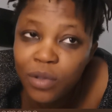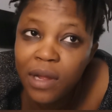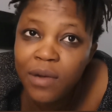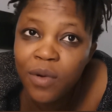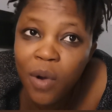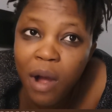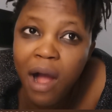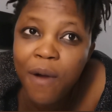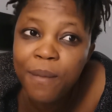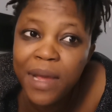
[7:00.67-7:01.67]
When I know
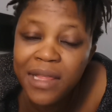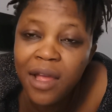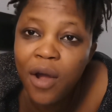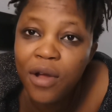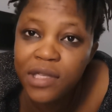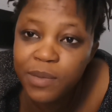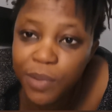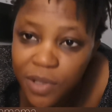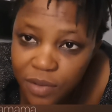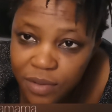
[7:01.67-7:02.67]
how many
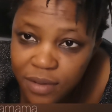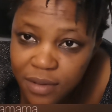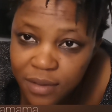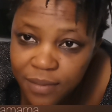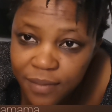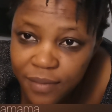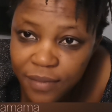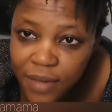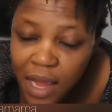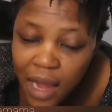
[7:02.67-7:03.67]
hospitals,
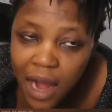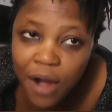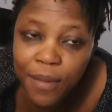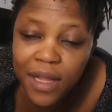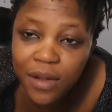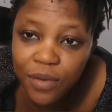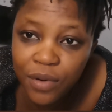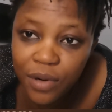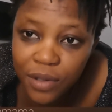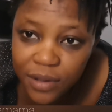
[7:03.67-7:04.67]
how many
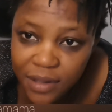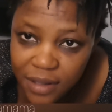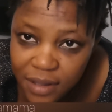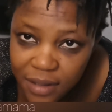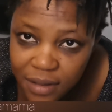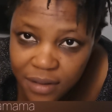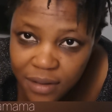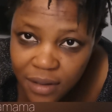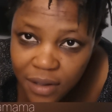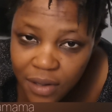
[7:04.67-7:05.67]
roads
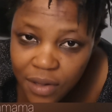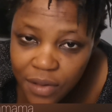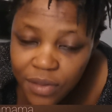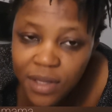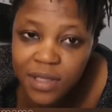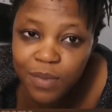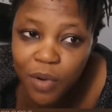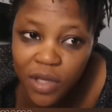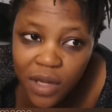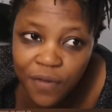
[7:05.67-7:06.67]
this
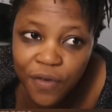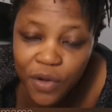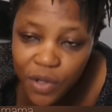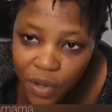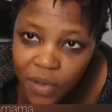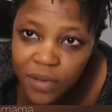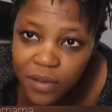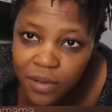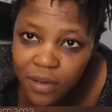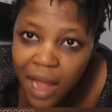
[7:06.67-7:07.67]
money for
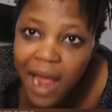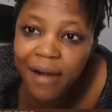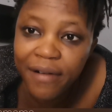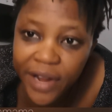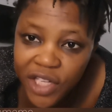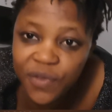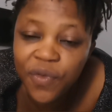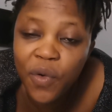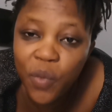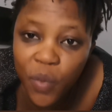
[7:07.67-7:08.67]
don't arrange
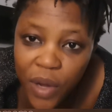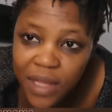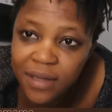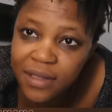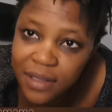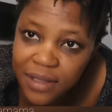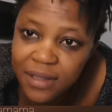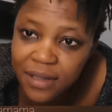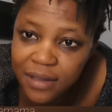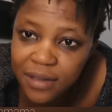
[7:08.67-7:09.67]
for we the
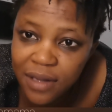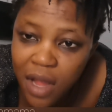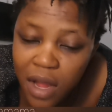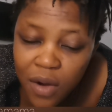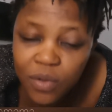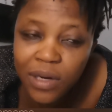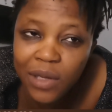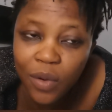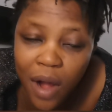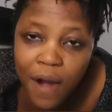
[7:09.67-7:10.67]
citizens. When
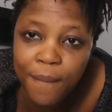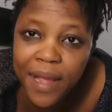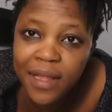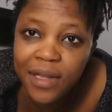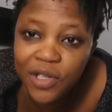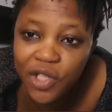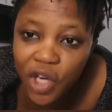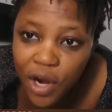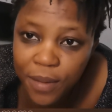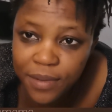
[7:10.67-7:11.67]
I know how many
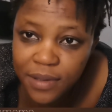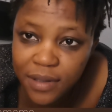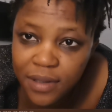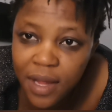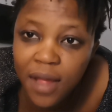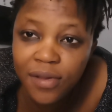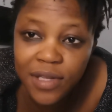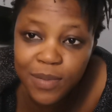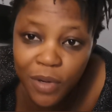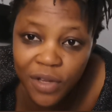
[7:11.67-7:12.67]
jobs
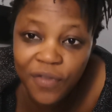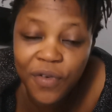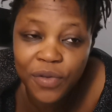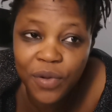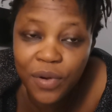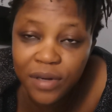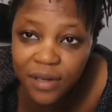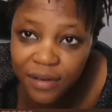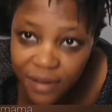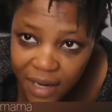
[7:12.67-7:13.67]
this money for don't
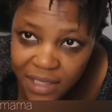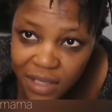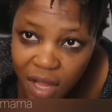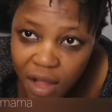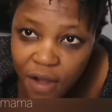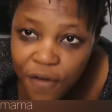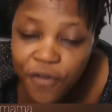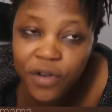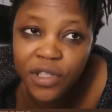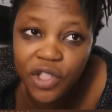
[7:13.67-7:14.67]
create
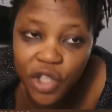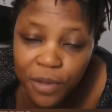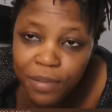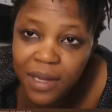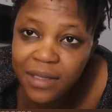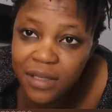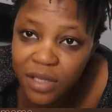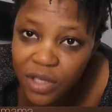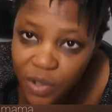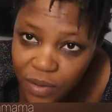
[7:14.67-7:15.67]
for the
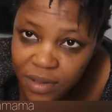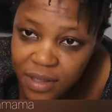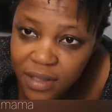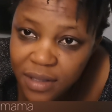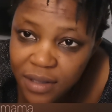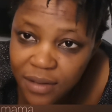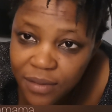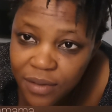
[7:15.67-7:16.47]
jobless youths.